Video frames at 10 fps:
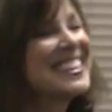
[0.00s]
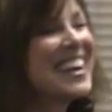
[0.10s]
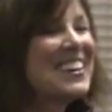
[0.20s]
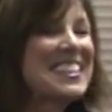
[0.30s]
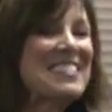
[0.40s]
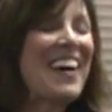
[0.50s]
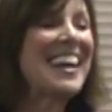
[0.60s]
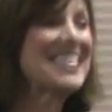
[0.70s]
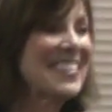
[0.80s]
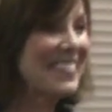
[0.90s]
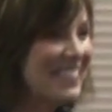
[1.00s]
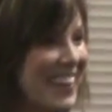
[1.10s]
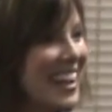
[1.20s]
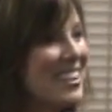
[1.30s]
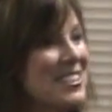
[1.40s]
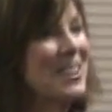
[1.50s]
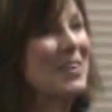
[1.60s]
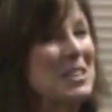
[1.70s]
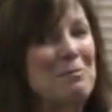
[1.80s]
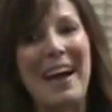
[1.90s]
Toastmaster, fellow
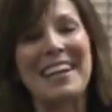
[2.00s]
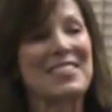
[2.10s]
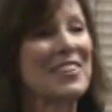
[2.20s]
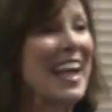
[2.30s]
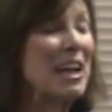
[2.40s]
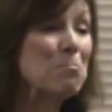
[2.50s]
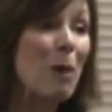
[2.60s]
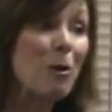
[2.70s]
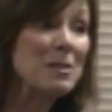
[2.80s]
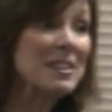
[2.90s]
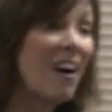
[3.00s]
Toastmaster, and most